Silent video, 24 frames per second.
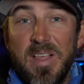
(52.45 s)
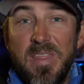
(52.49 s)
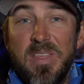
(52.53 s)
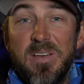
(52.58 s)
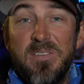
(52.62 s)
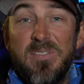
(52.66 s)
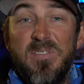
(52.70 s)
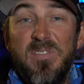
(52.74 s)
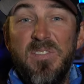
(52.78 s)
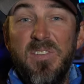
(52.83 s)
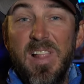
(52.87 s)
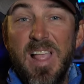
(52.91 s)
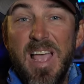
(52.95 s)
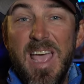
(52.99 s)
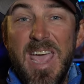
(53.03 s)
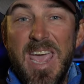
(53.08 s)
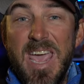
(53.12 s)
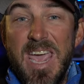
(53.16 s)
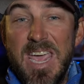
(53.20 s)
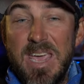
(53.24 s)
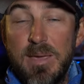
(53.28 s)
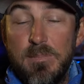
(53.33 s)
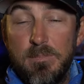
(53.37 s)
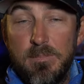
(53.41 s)
The
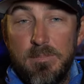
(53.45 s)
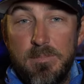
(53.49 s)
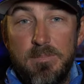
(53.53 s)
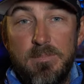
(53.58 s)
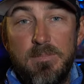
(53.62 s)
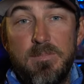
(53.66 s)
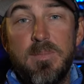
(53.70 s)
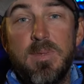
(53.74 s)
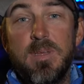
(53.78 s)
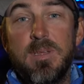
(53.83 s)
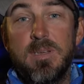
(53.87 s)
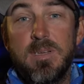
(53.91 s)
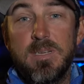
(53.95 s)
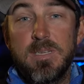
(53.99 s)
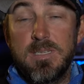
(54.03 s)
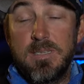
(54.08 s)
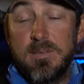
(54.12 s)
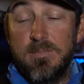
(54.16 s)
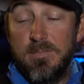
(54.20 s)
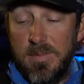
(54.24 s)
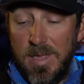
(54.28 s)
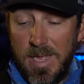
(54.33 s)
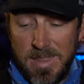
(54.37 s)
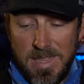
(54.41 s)
flame
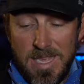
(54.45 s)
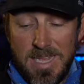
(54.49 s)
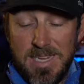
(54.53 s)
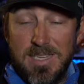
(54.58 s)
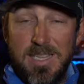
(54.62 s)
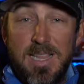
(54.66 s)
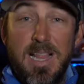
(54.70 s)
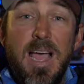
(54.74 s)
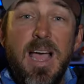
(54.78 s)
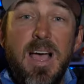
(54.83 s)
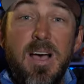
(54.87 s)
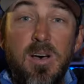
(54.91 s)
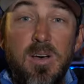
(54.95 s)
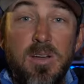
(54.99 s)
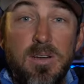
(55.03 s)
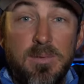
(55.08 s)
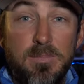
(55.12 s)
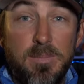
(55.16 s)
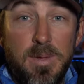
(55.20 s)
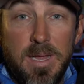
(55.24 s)
that thing's loud.